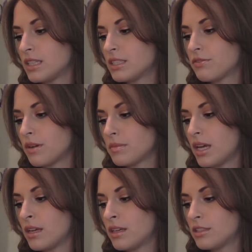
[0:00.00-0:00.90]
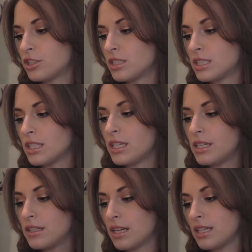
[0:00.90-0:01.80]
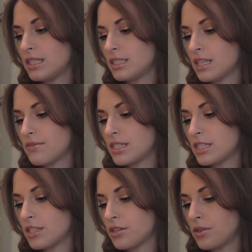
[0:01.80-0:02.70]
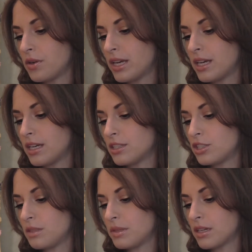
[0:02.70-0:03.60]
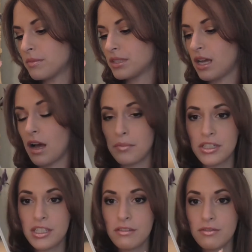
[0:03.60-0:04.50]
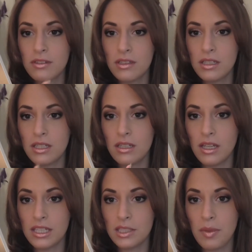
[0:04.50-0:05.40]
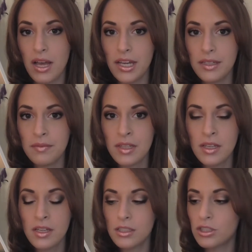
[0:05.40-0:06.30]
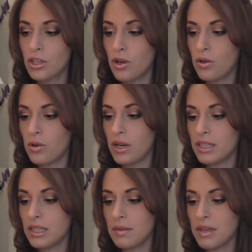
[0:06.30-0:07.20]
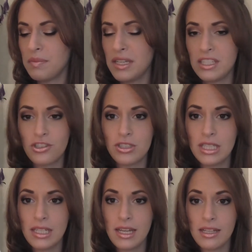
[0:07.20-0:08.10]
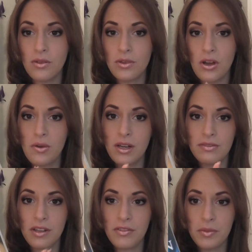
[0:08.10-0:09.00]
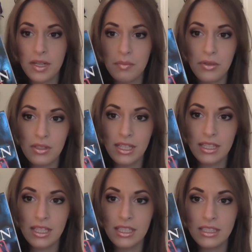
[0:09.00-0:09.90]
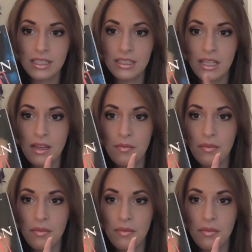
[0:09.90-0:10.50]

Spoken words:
It's in the year 1972, and she becomes an operative, like a spy. So that might be interesting. I don't know. I've never read a book like this.